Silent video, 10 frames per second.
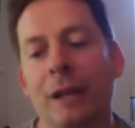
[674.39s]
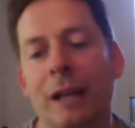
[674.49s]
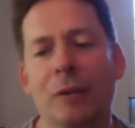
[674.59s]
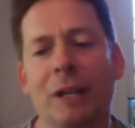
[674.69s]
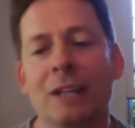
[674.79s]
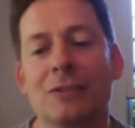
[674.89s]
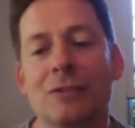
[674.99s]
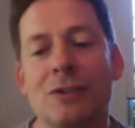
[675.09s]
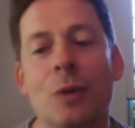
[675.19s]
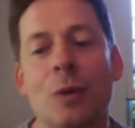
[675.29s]
And I realized
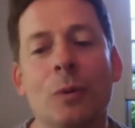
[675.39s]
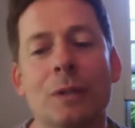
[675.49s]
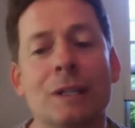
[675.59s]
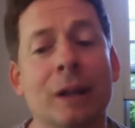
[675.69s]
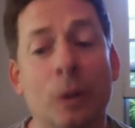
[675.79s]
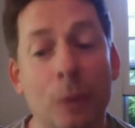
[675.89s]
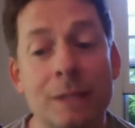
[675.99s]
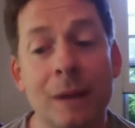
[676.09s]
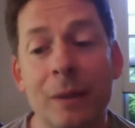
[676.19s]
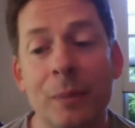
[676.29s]
no one was going to quiz
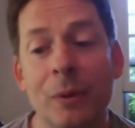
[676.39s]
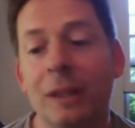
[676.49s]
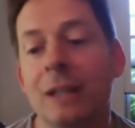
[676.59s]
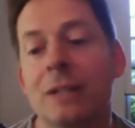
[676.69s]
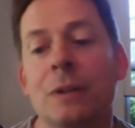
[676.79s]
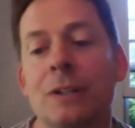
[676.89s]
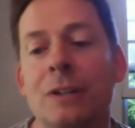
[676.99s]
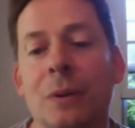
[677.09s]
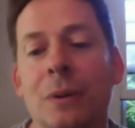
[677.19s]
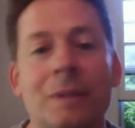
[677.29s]
me on the book. They just wanted to
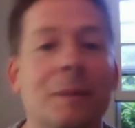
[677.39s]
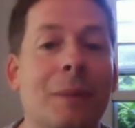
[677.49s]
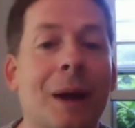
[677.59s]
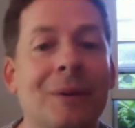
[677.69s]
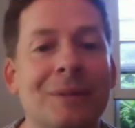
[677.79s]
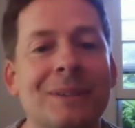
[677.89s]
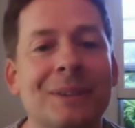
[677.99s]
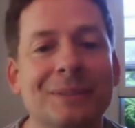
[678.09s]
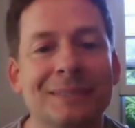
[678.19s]
know what it was about. So.